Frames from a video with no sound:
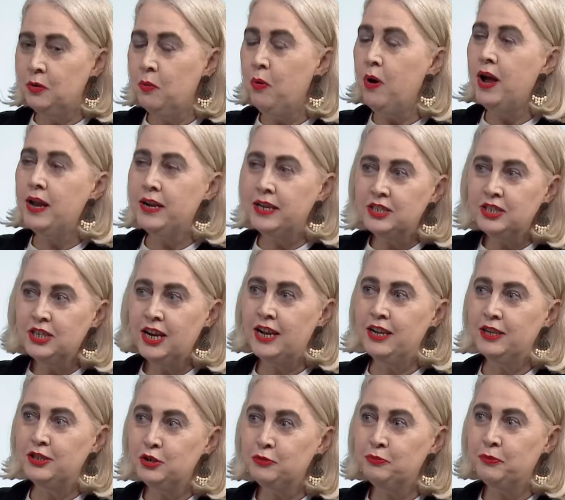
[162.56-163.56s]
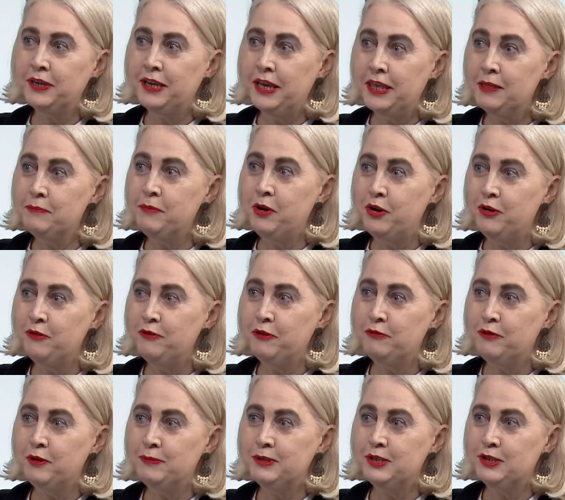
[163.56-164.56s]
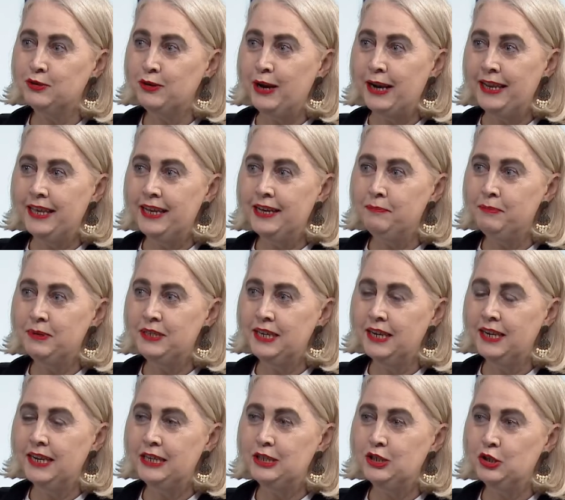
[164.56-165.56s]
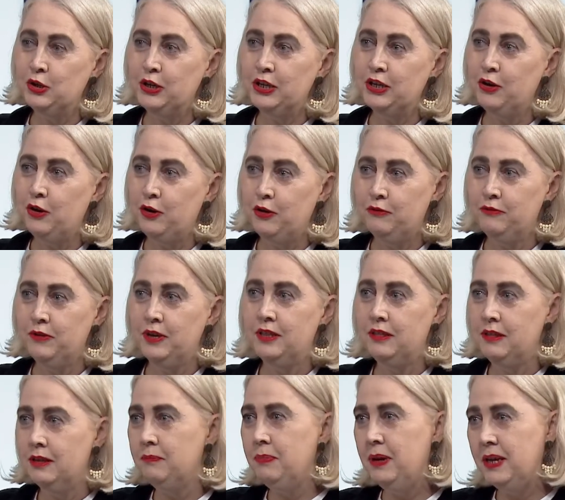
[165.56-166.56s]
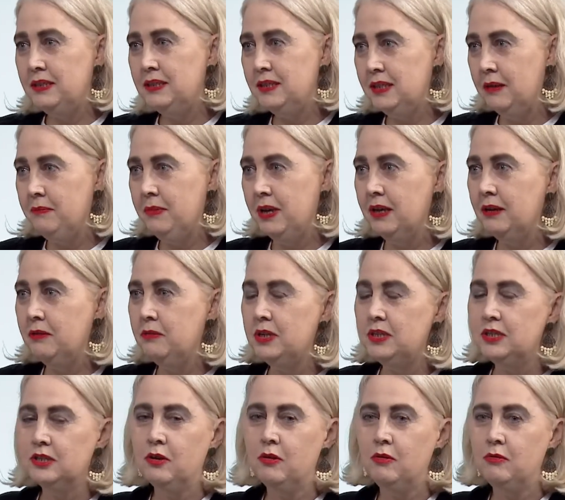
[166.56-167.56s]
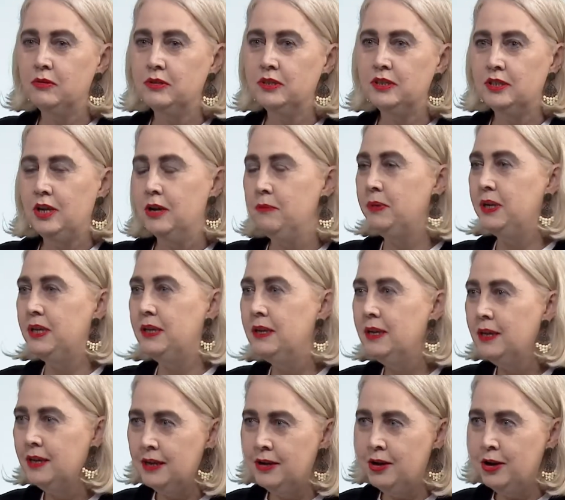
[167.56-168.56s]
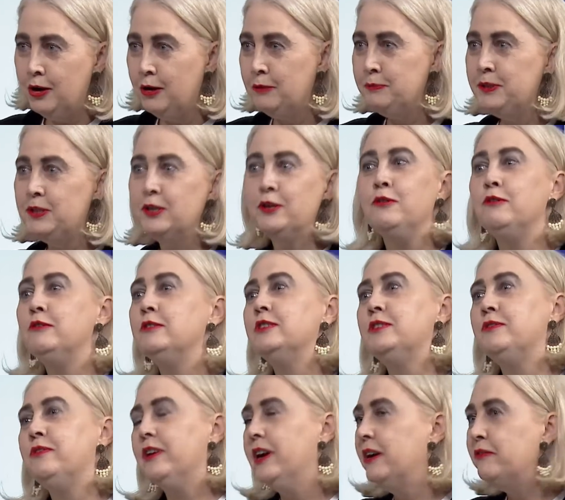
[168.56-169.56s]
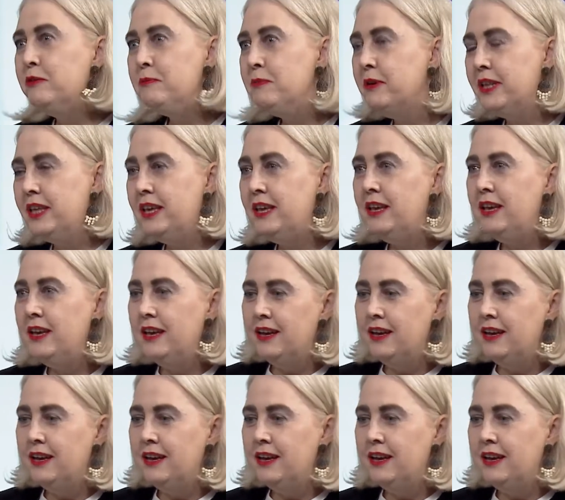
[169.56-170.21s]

quite a challenge bringing them over from Australia, particularly during COVID, the pandemic, which caused so many obstacles for everybody.